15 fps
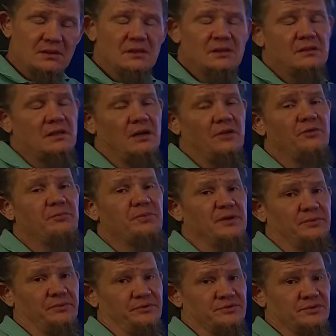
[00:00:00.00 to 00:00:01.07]
than other
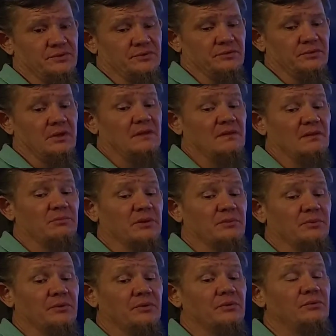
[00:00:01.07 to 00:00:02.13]
people's do, the
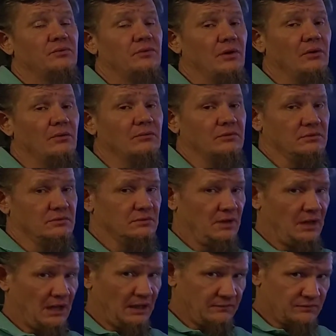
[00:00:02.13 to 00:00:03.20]
people who don't
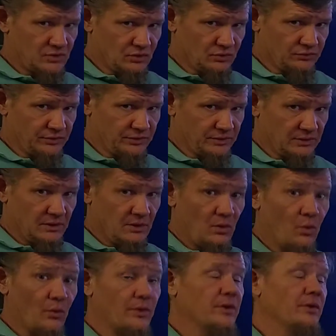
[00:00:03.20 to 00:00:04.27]
have children
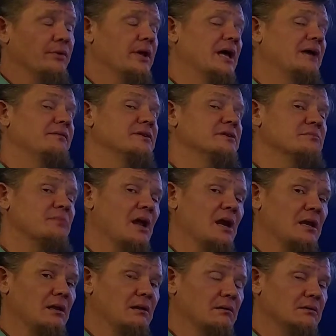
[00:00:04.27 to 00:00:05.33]
or don't have as
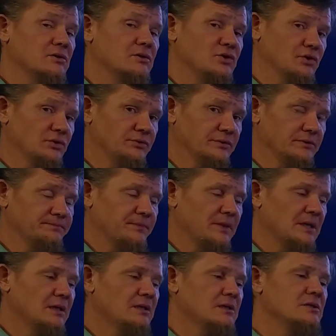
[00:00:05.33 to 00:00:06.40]
many children.
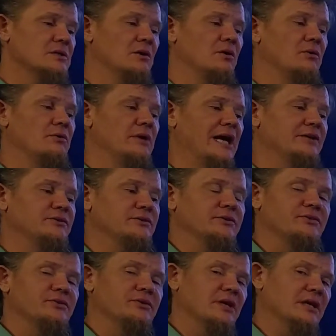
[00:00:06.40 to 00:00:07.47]
So natural
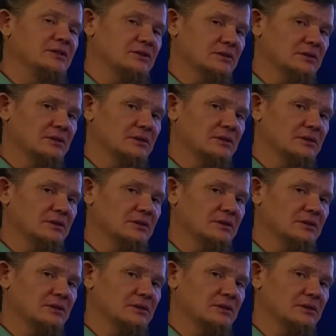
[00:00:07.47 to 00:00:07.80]
selection